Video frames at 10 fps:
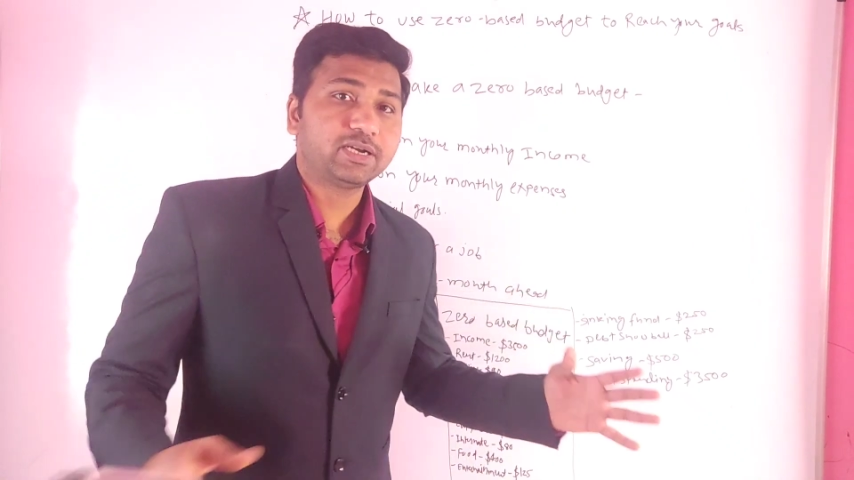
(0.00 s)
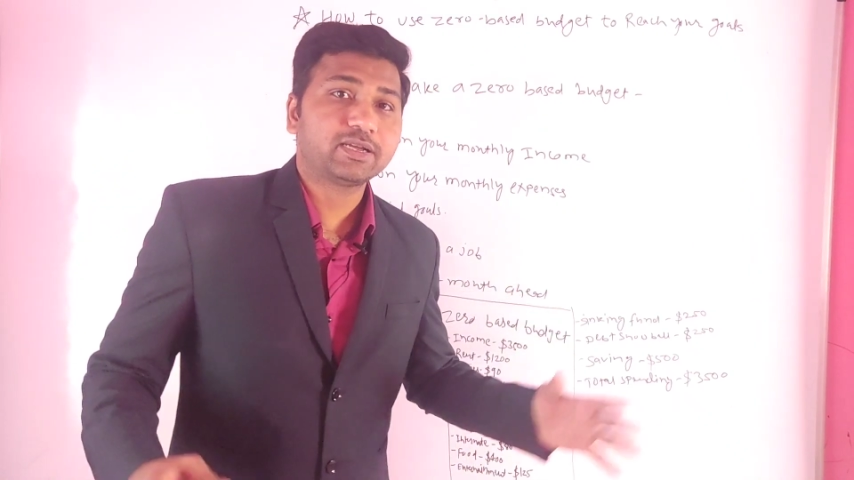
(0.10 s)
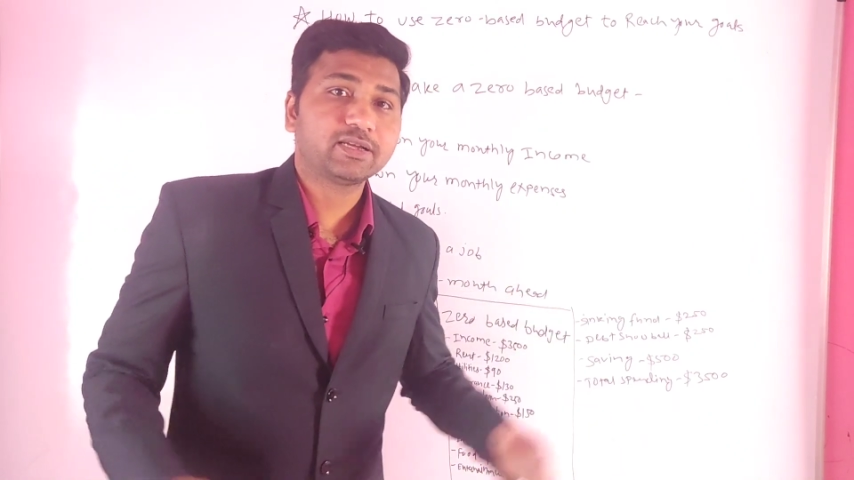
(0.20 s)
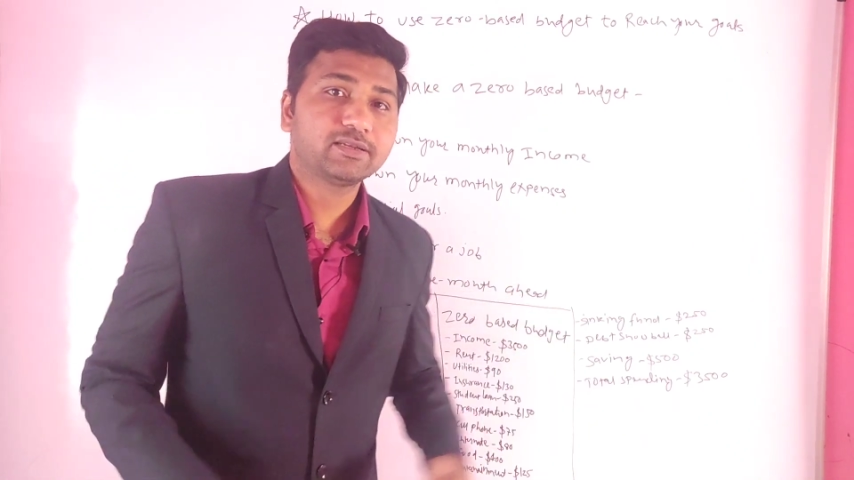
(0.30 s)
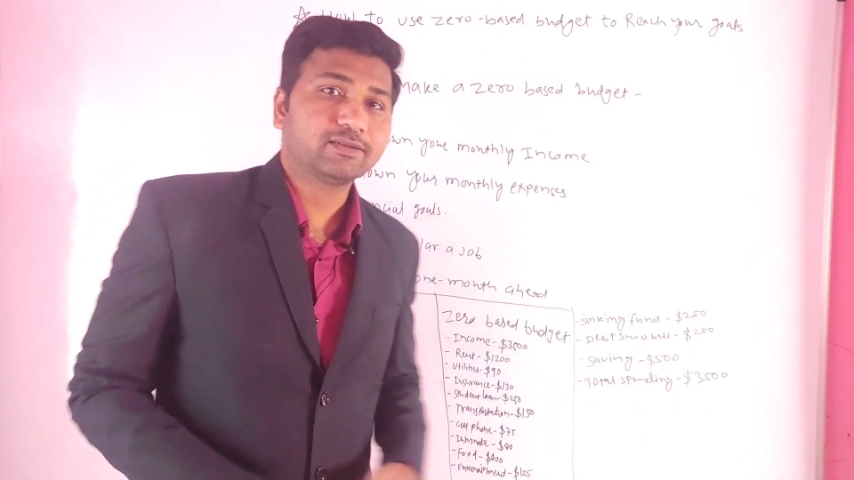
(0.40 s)
that
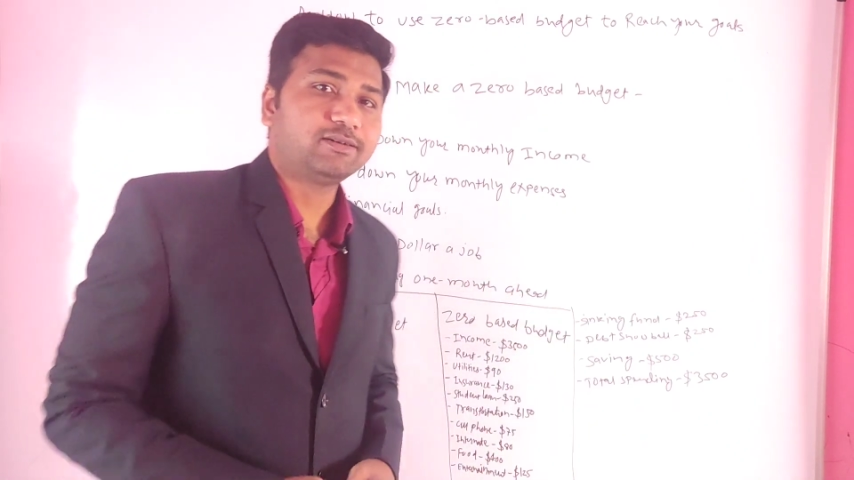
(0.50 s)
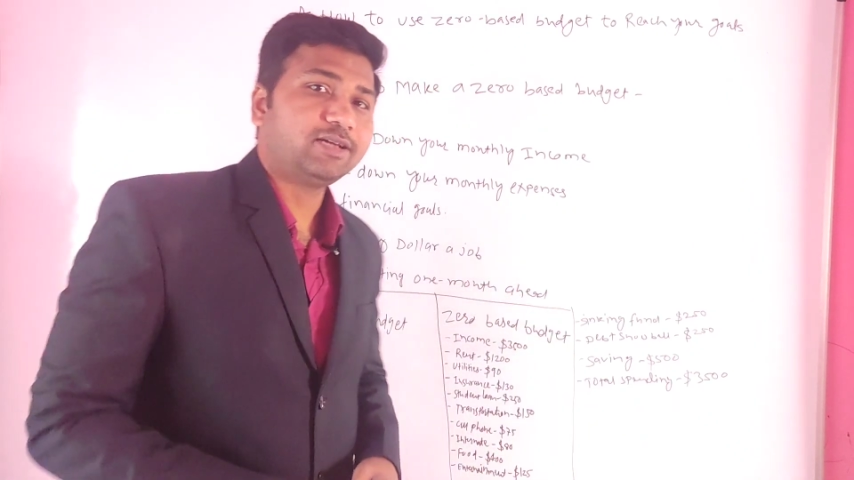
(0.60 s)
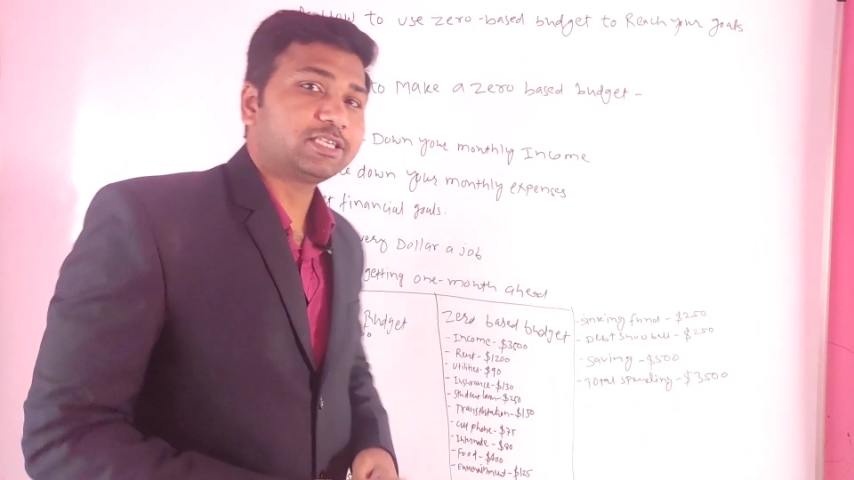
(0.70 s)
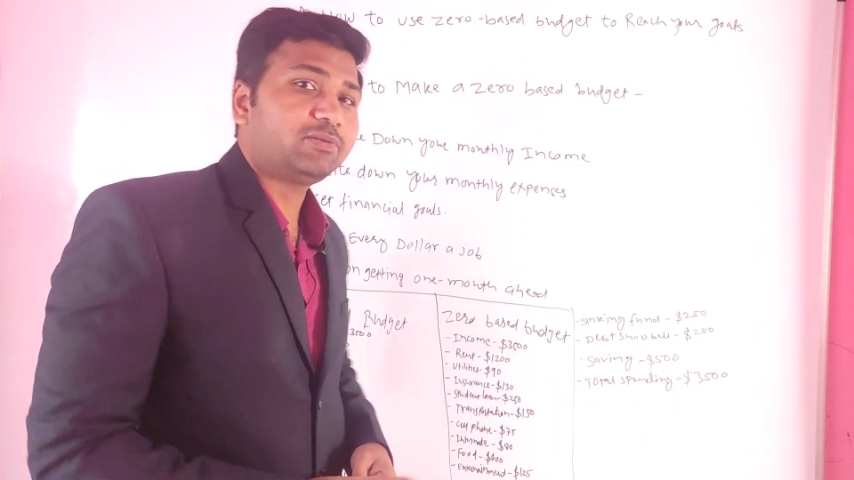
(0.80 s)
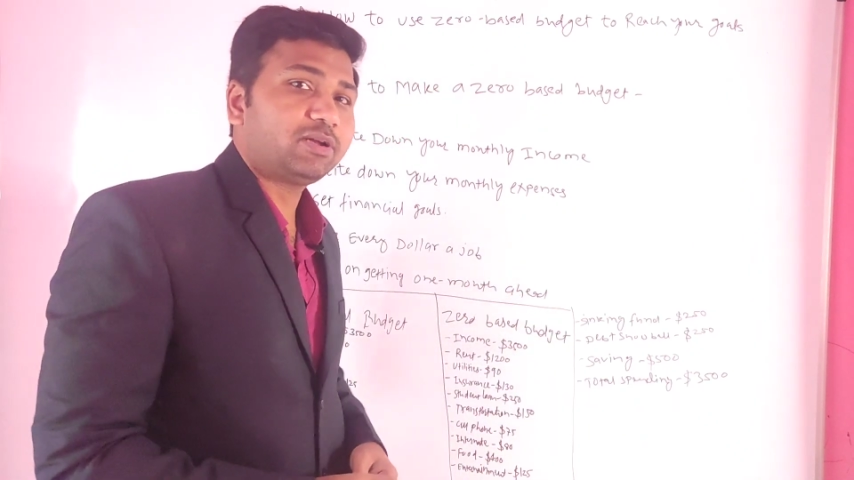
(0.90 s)
I
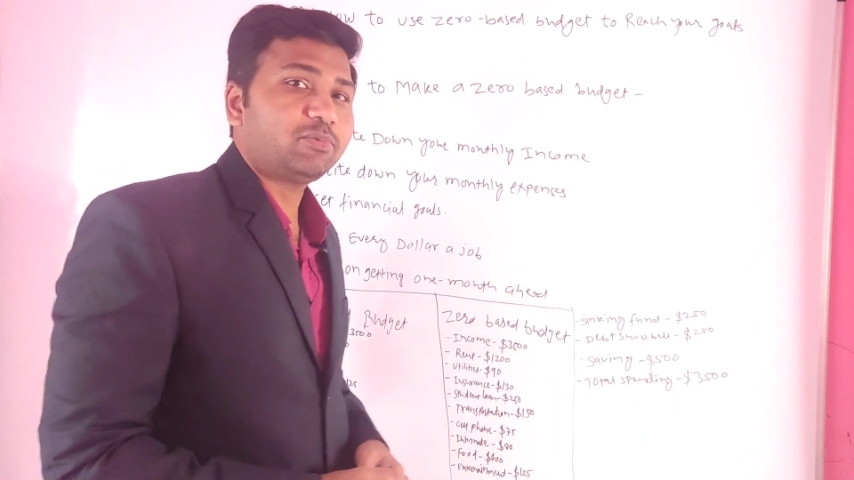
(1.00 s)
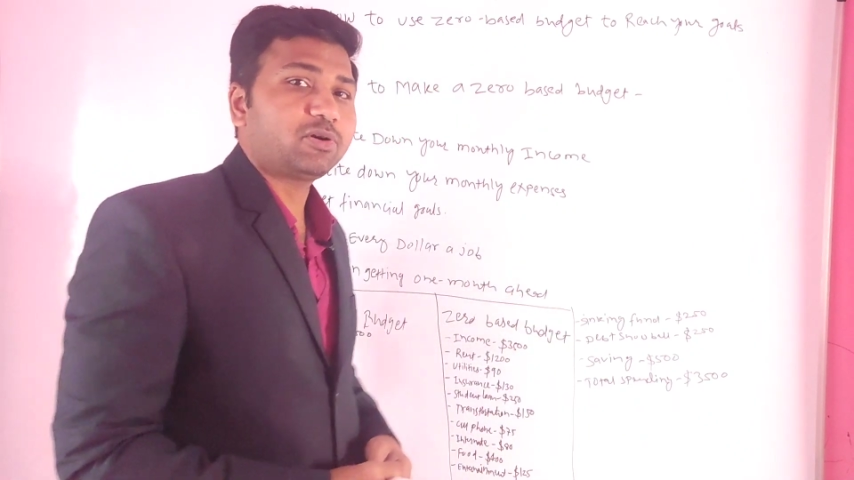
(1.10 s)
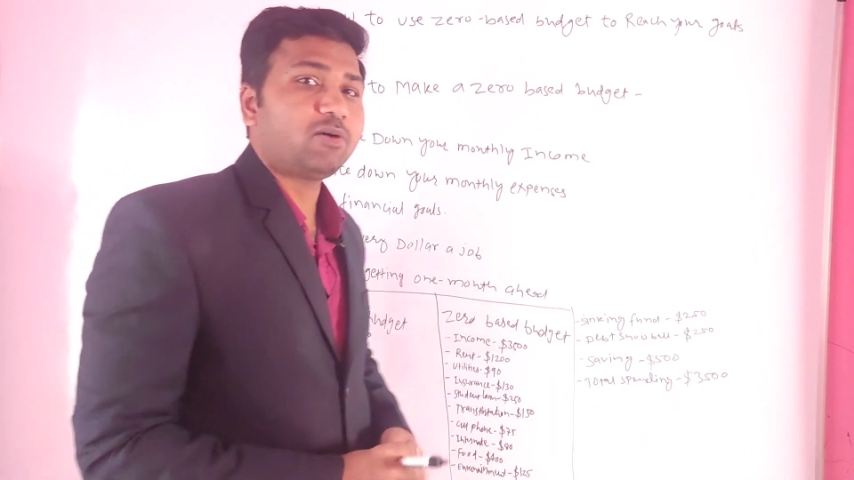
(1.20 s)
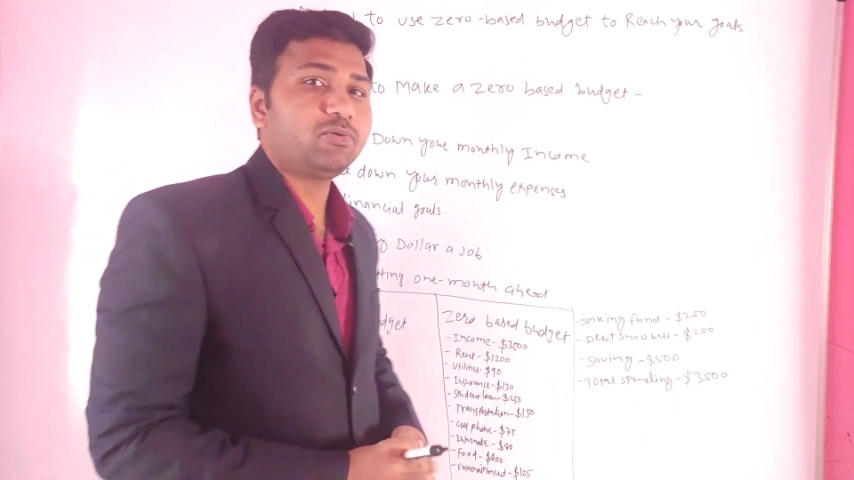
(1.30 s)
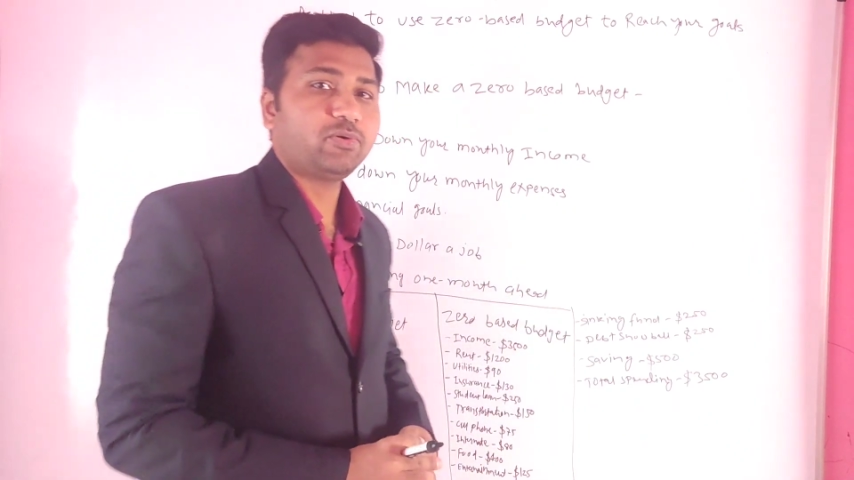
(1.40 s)
explain about how